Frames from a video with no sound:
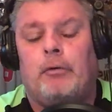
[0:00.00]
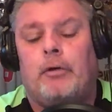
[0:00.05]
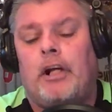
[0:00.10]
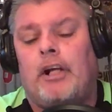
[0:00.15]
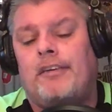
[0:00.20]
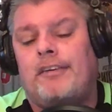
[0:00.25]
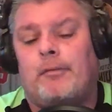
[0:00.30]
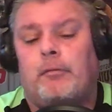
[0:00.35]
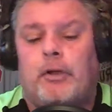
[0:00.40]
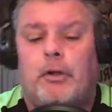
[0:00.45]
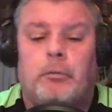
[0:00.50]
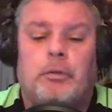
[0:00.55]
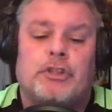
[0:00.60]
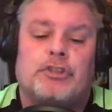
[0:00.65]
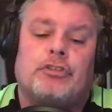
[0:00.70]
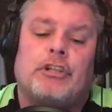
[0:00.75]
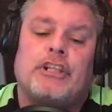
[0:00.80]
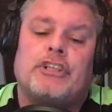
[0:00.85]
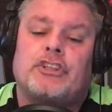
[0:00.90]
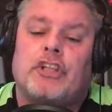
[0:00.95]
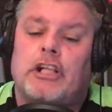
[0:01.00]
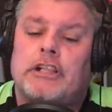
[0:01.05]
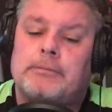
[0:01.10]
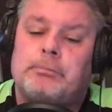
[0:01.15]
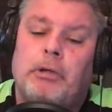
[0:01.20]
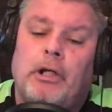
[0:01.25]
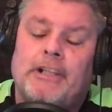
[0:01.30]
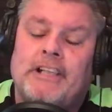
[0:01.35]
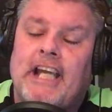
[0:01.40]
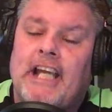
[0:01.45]
We also want to wish Red Sox
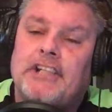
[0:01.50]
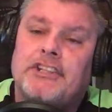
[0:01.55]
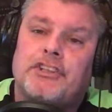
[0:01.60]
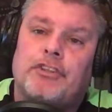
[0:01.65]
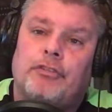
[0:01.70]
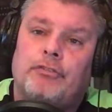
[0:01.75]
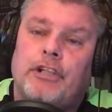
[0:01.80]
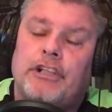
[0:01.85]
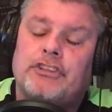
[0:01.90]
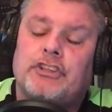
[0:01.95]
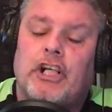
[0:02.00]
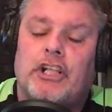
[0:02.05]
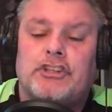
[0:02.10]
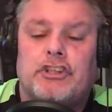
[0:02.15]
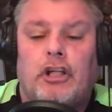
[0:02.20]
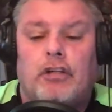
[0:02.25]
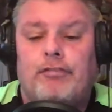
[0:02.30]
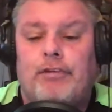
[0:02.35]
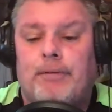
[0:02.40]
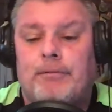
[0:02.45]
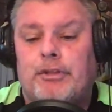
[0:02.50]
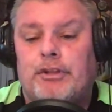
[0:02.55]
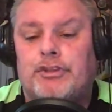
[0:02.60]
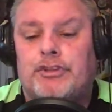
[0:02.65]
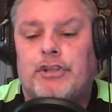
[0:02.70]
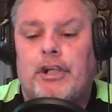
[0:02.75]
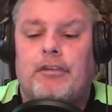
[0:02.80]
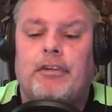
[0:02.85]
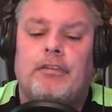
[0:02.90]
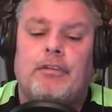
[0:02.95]
broadcaster and Red Sox Hall of Famer
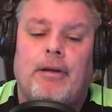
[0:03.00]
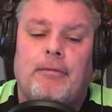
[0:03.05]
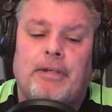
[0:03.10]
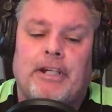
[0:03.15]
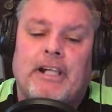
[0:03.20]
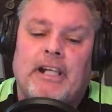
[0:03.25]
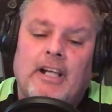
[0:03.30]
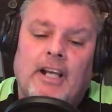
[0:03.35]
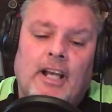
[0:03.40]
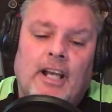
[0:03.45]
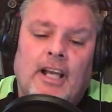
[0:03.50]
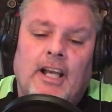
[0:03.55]
Jerry Remy